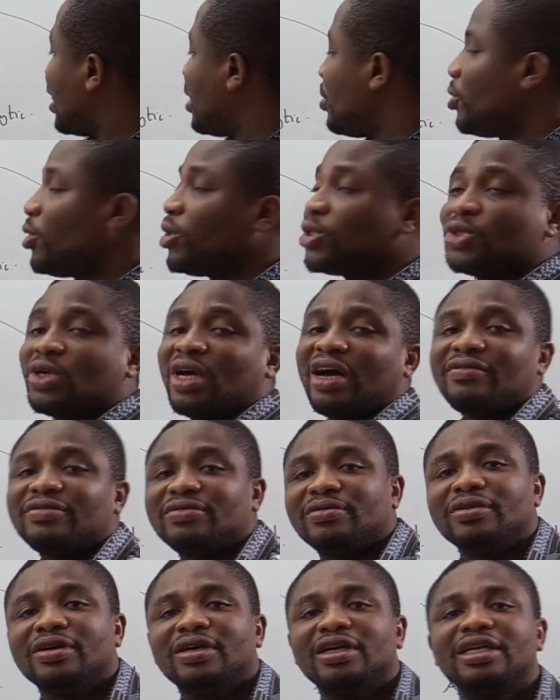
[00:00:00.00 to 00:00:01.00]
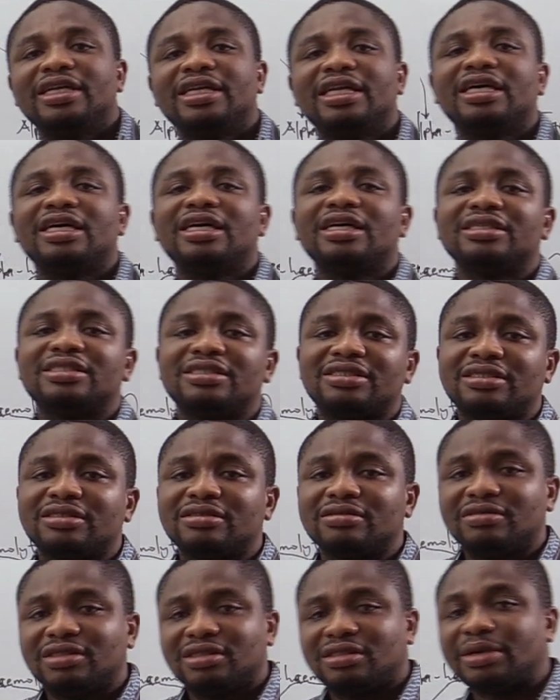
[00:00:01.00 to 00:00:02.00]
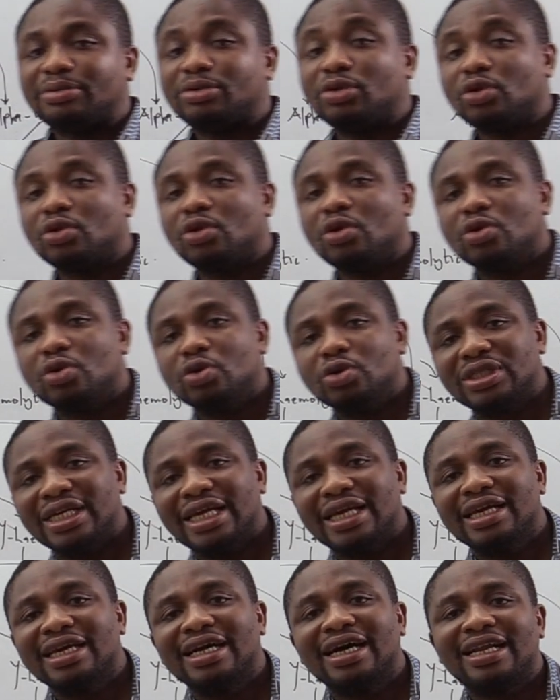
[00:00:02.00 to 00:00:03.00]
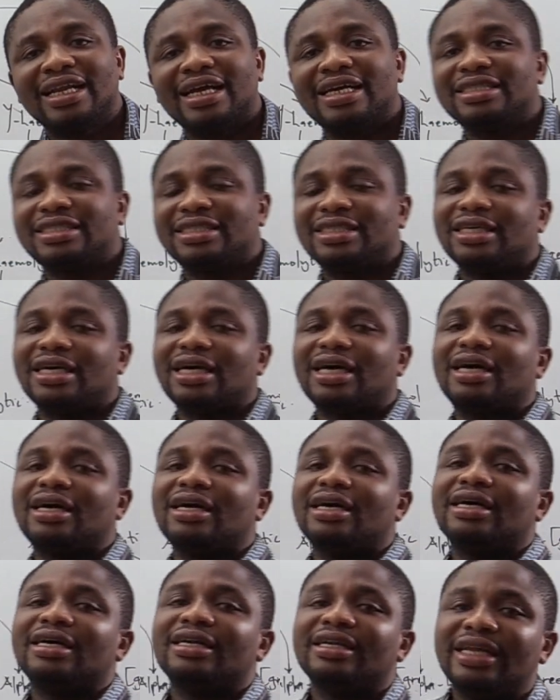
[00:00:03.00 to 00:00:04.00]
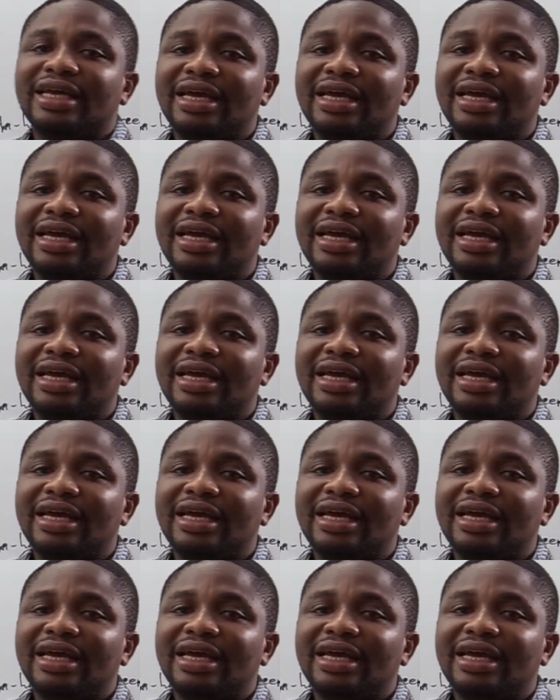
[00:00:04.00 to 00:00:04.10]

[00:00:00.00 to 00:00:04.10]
And we also have the Streptococcus agalactia.